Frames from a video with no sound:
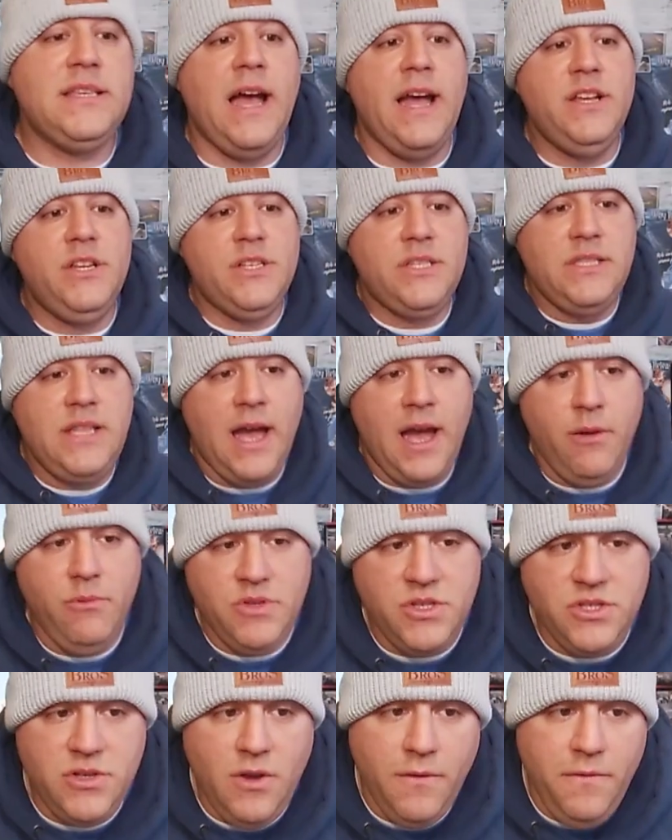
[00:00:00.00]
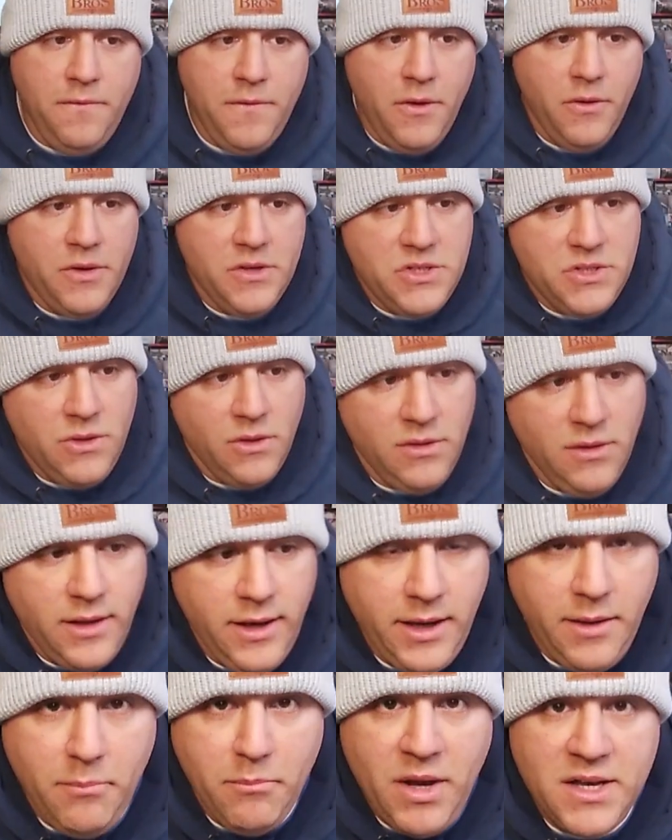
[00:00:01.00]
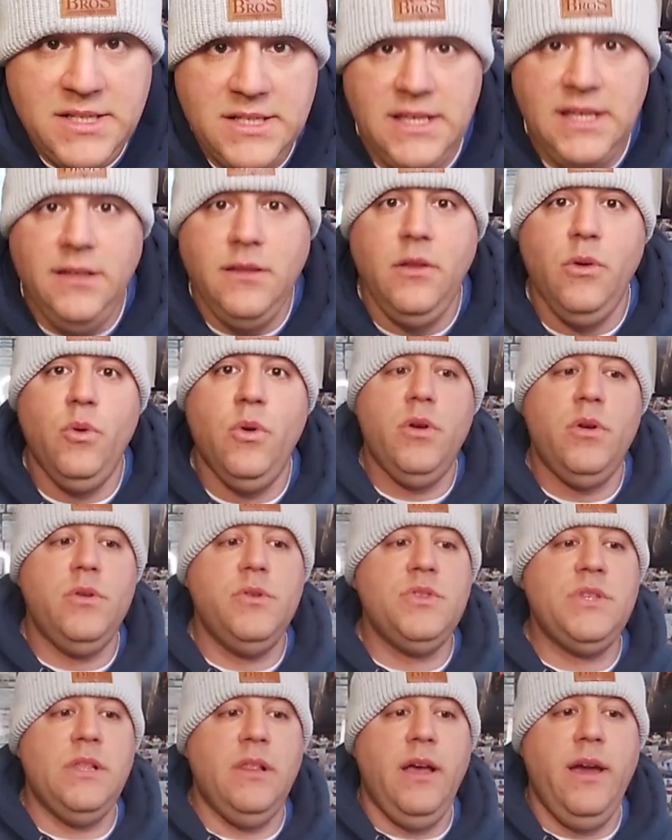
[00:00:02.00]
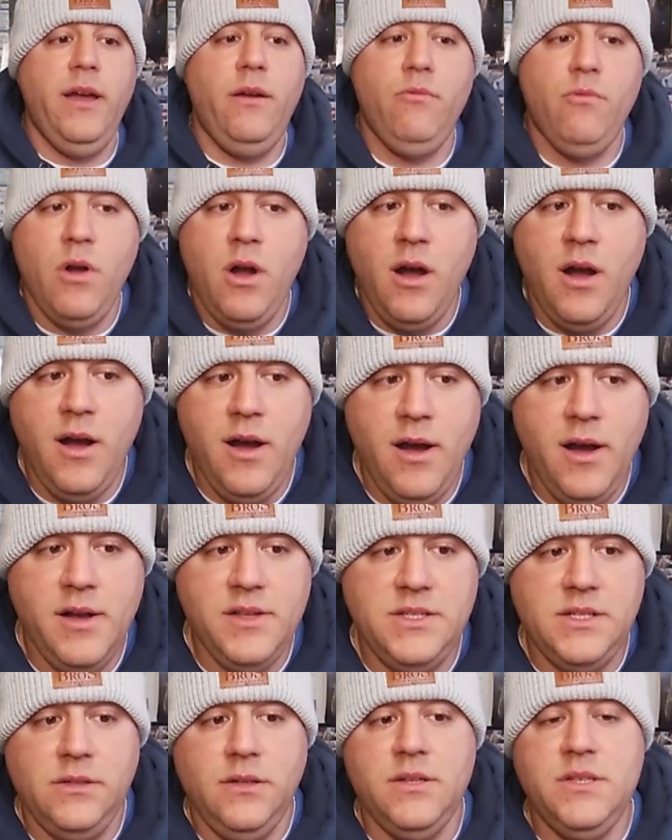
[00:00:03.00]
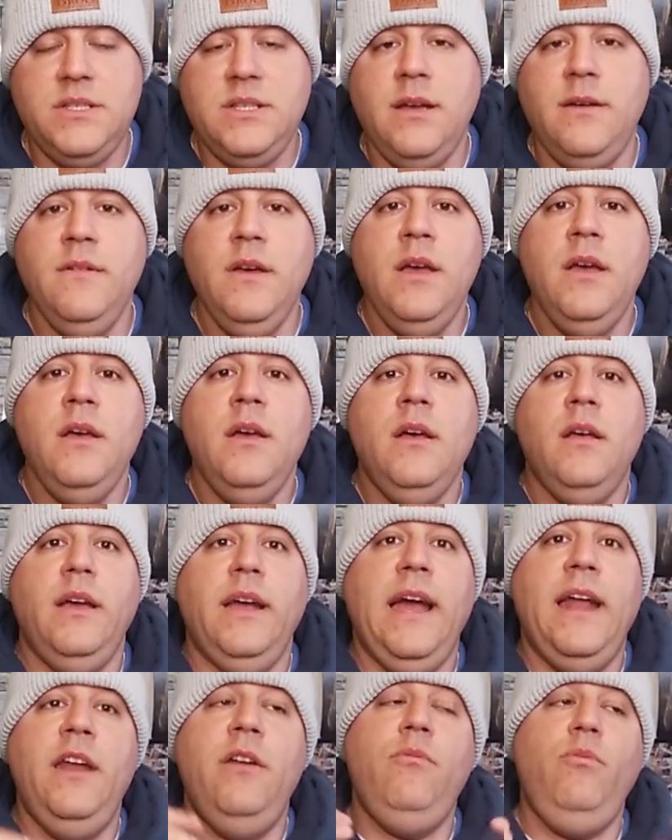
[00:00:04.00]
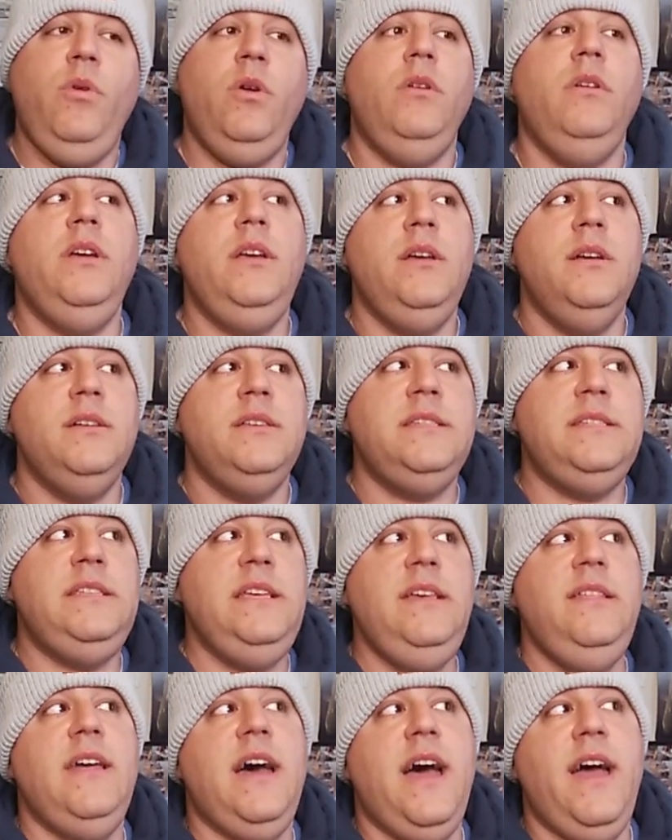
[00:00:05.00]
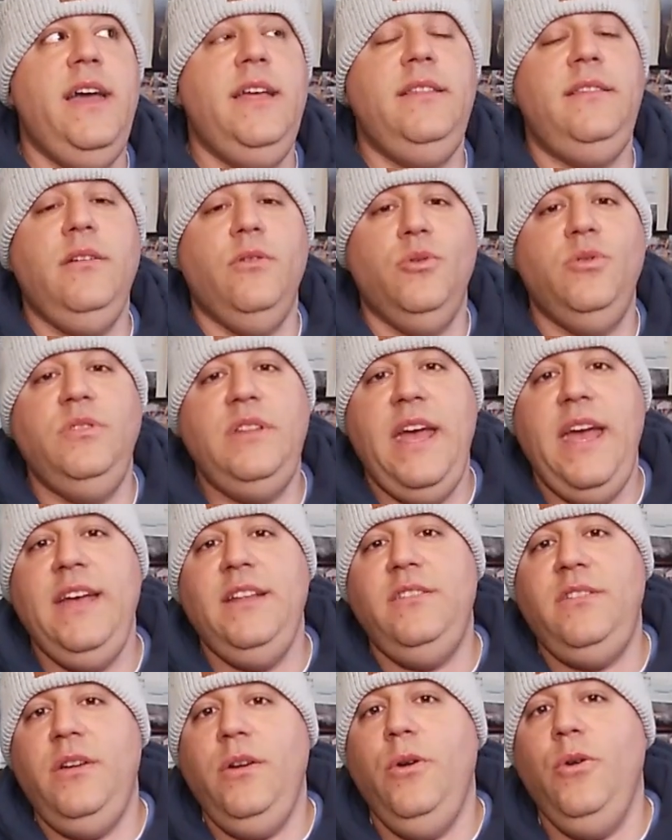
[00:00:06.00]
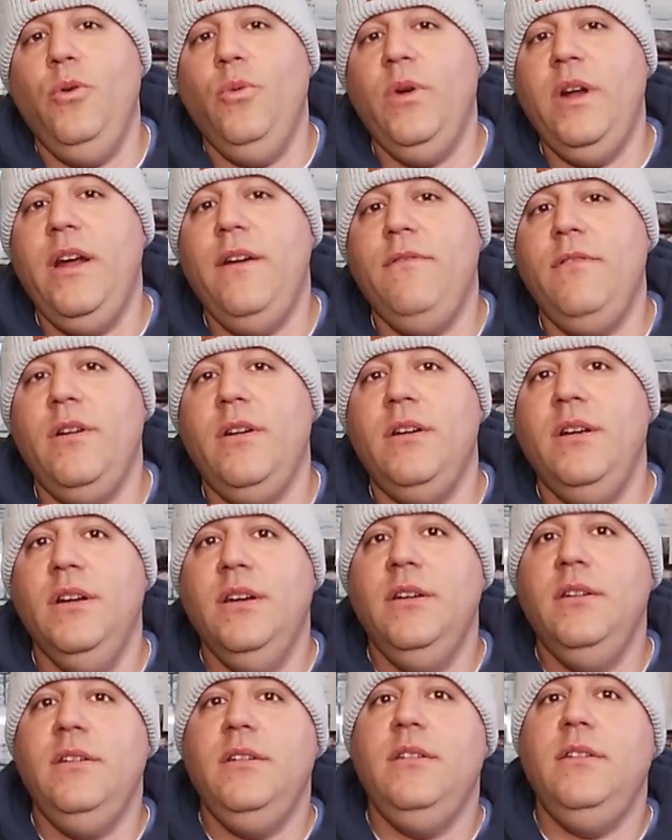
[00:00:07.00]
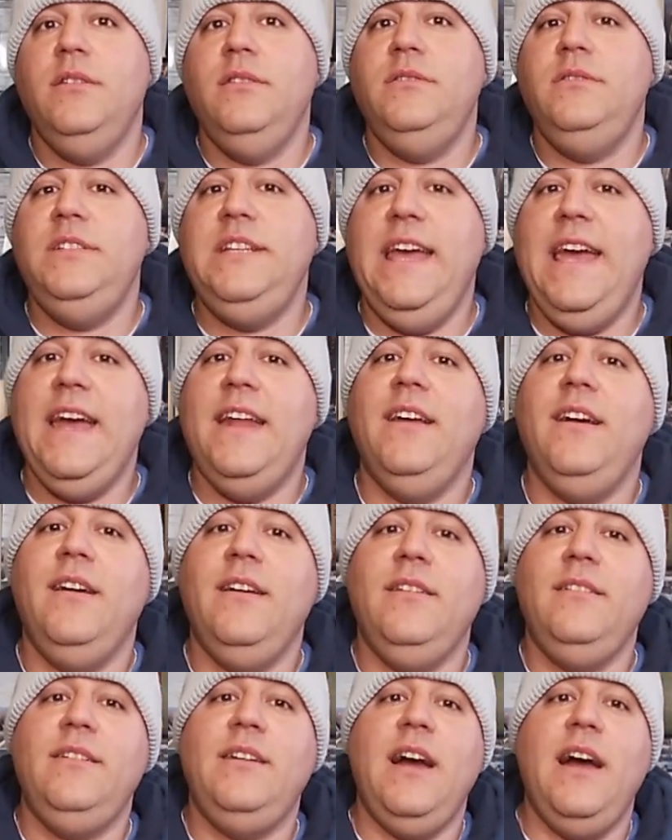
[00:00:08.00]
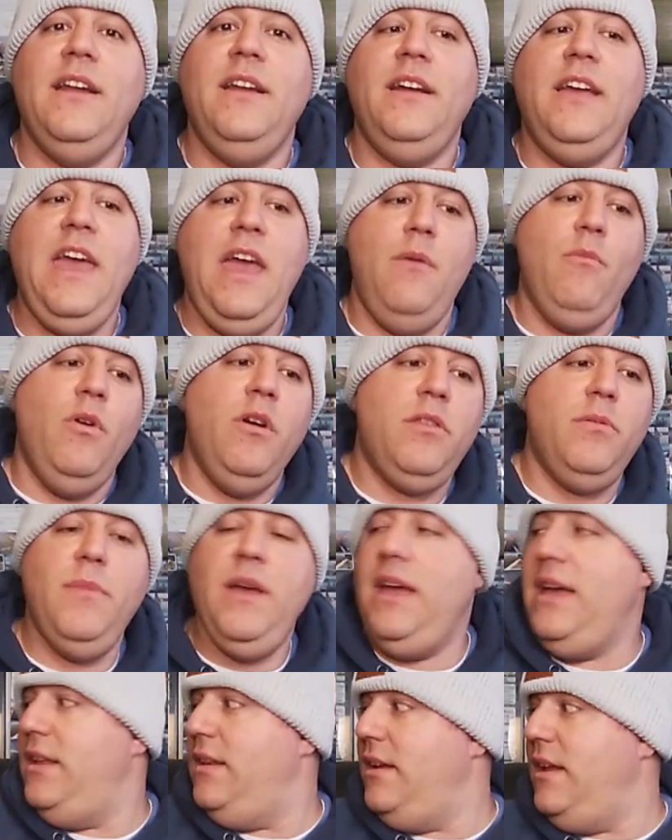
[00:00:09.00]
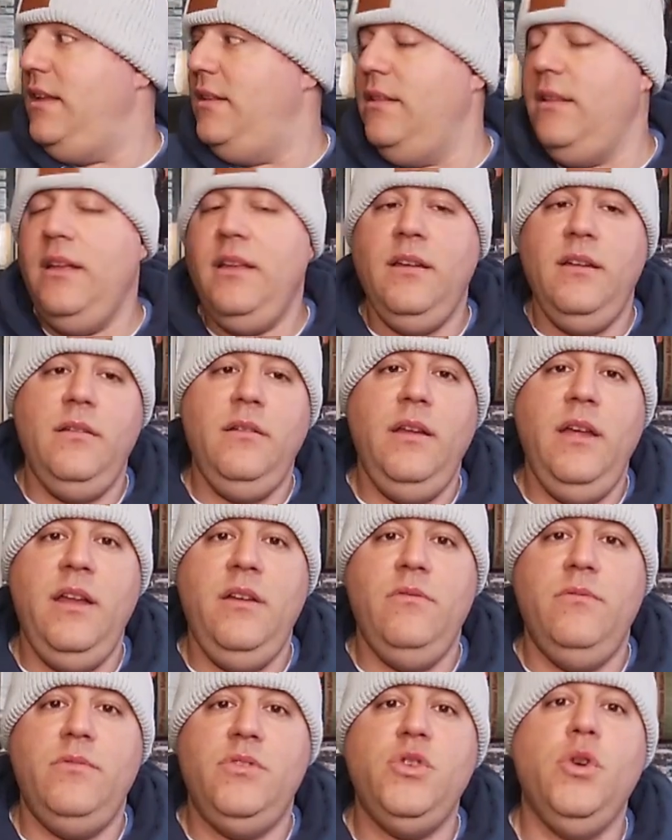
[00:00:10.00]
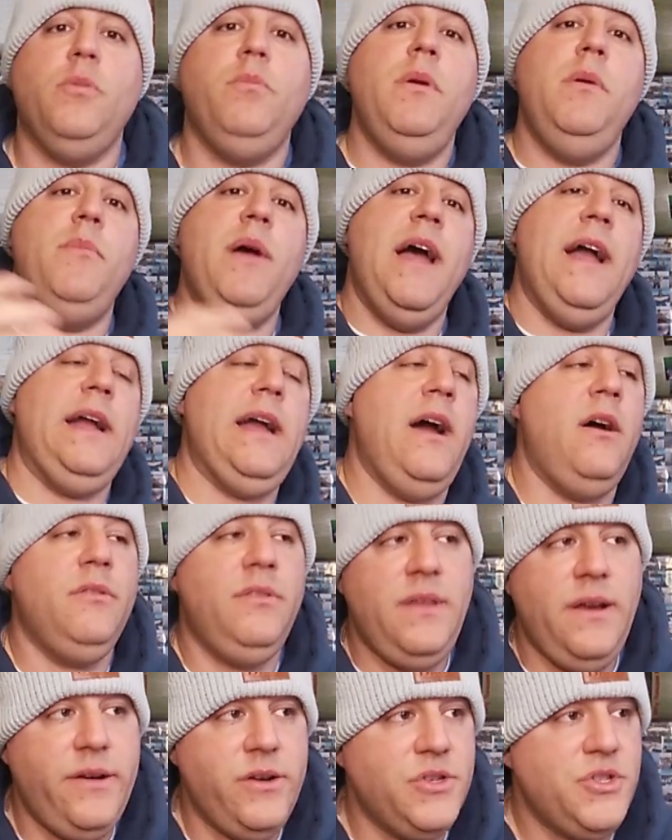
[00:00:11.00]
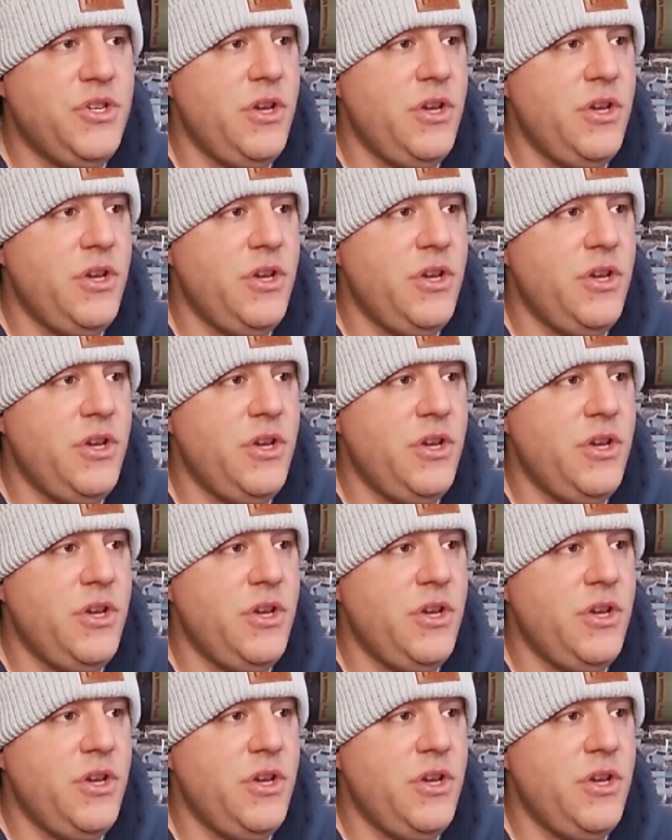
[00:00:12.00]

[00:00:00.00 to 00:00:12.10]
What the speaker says: I was so focused on like musky lures and like rods and all this stuff. Like, I didn't really see that until day two, whenever Deanna kind of came with me and took me back out there.